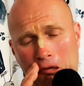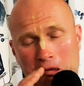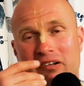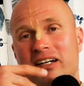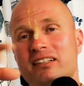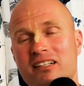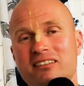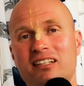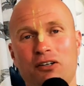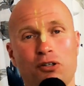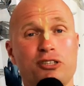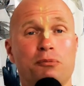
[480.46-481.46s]
And then
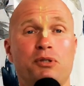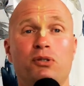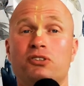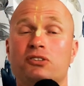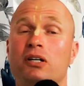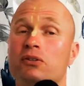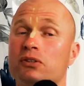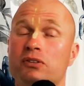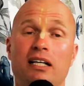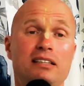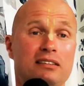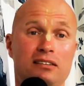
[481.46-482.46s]
the gossip goes around. No,
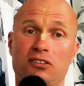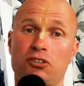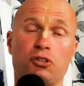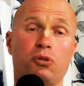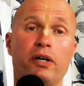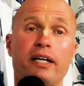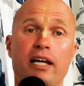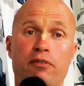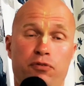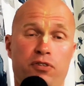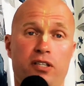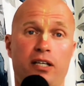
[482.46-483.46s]
that's destroying
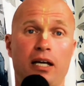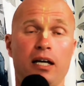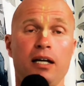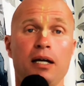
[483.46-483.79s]
everything.